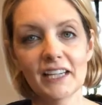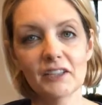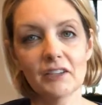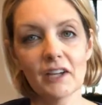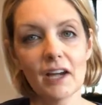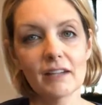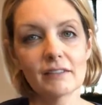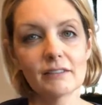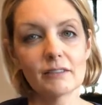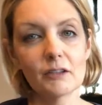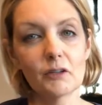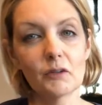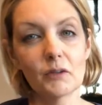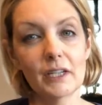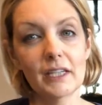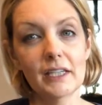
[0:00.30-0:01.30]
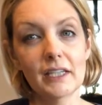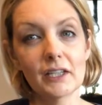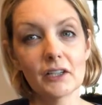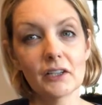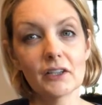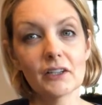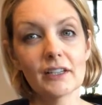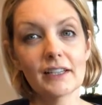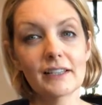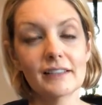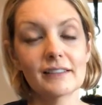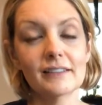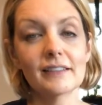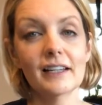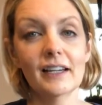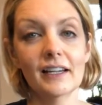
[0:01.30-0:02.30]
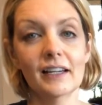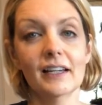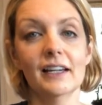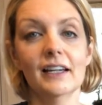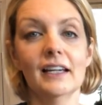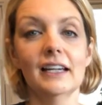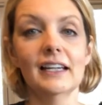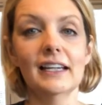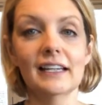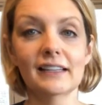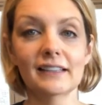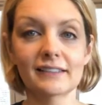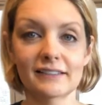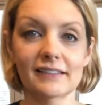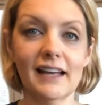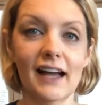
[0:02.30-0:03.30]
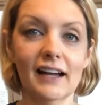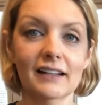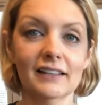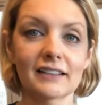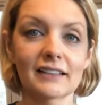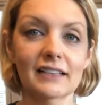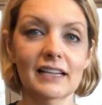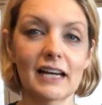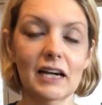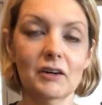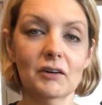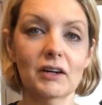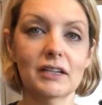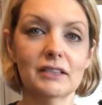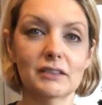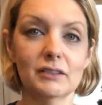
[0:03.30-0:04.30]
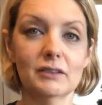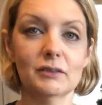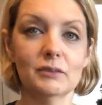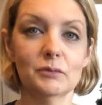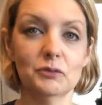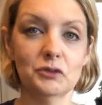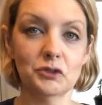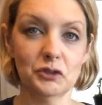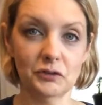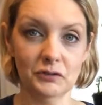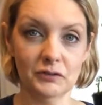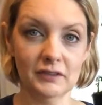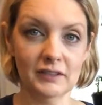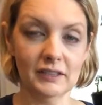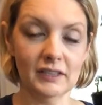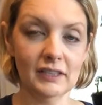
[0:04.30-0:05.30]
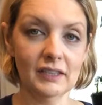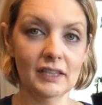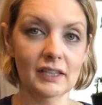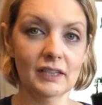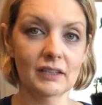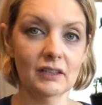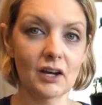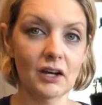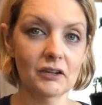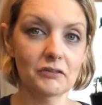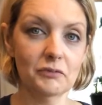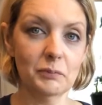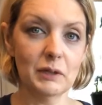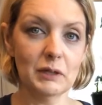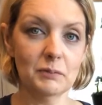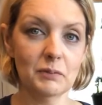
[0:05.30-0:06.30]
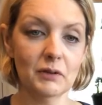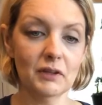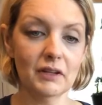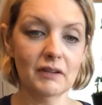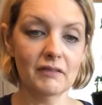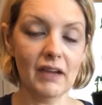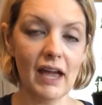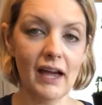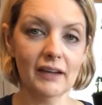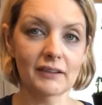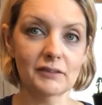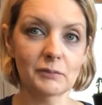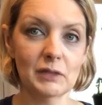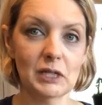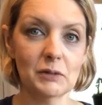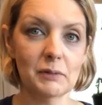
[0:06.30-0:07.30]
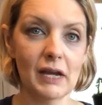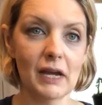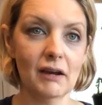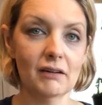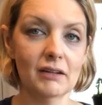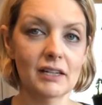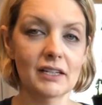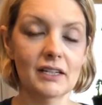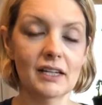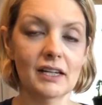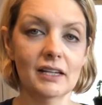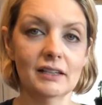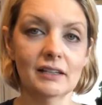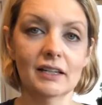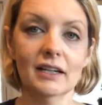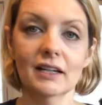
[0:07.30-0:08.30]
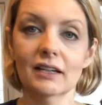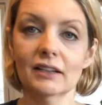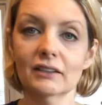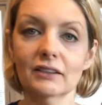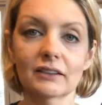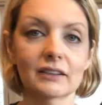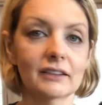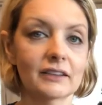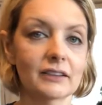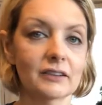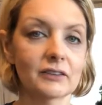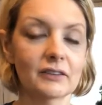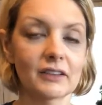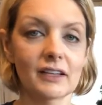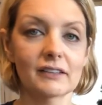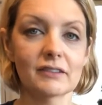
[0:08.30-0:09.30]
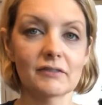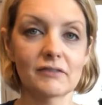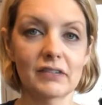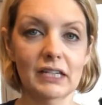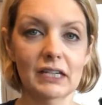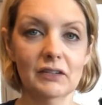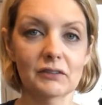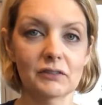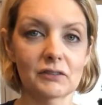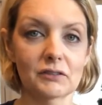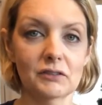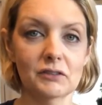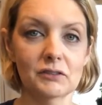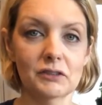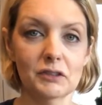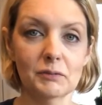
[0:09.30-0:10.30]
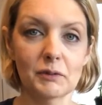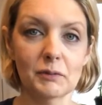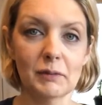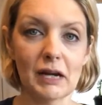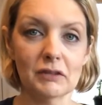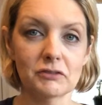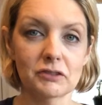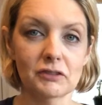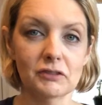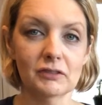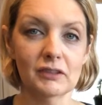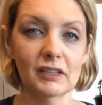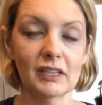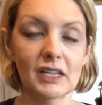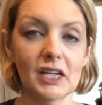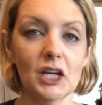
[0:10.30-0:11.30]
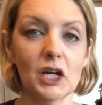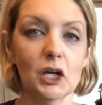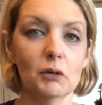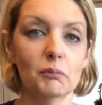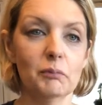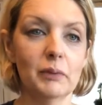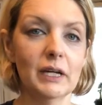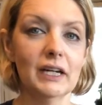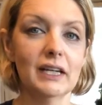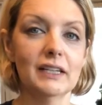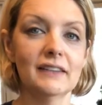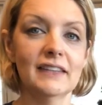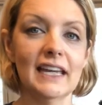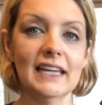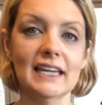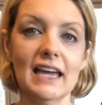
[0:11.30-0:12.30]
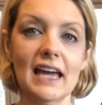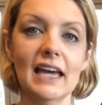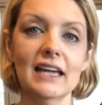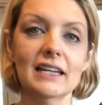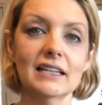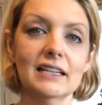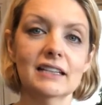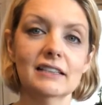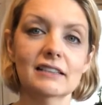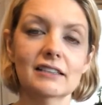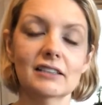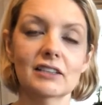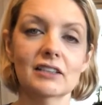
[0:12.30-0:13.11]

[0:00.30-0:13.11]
guys, so here is exactly how I do juicing. A lot of people have asked me about it, and look, there's lots of videos on YouTube about juicing, but they edit